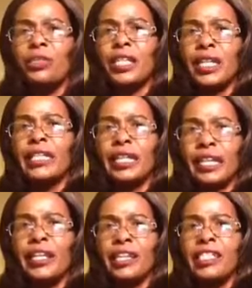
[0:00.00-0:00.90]
is greater
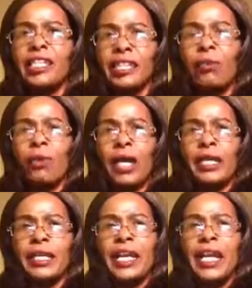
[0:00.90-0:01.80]
than he is in the world,
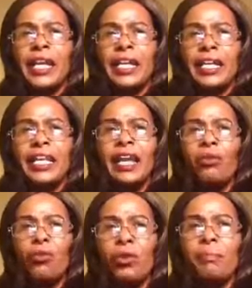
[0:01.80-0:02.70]

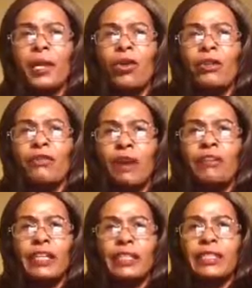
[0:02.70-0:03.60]
they will be
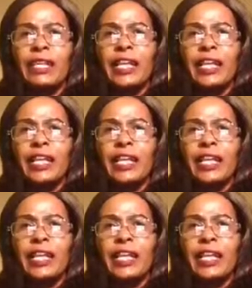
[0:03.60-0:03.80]
confounded.